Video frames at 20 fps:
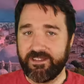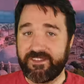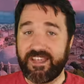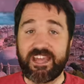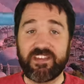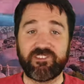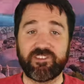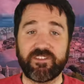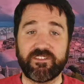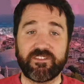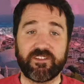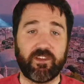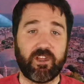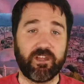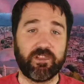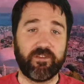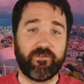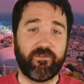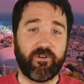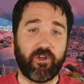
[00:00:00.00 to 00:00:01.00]
Tensions
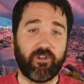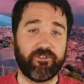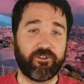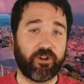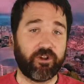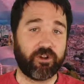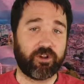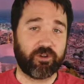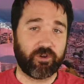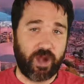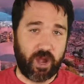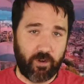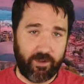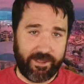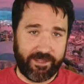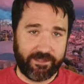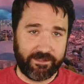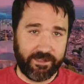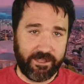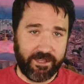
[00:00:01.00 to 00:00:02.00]
along the fault are
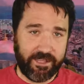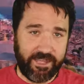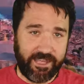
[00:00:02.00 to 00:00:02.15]
growing,